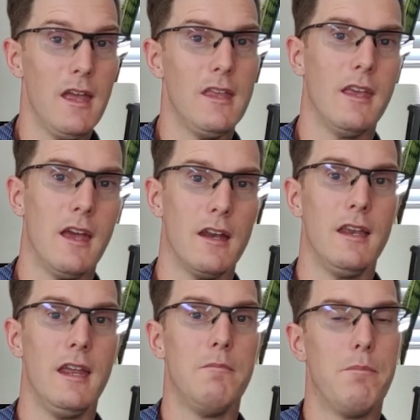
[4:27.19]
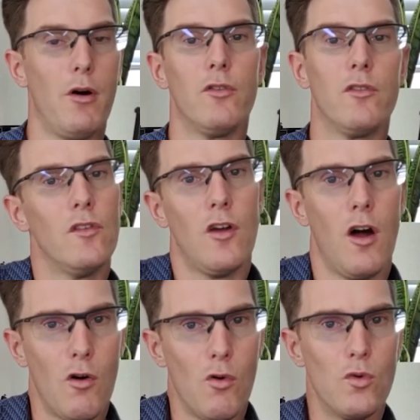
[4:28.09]
You're going to need bonds and
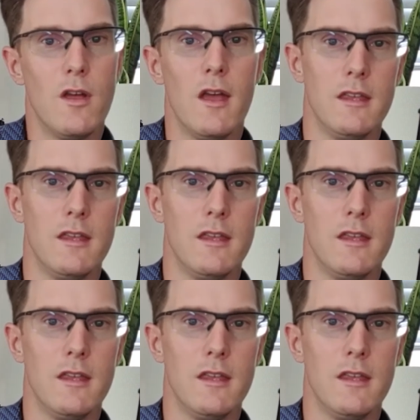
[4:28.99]
gold.